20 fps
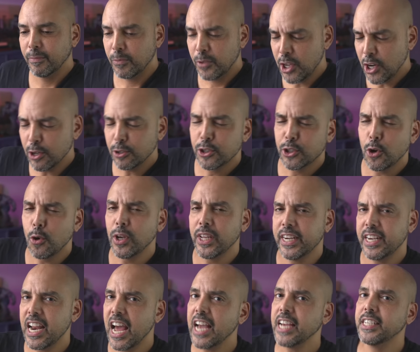You know, it's totally
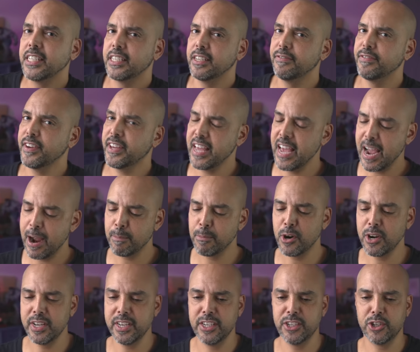nice if a
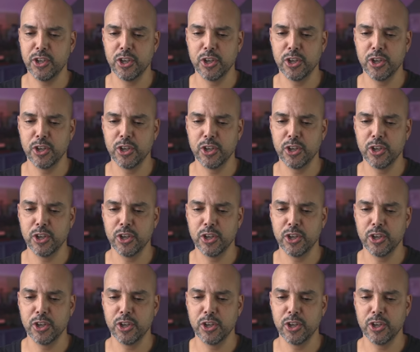camera is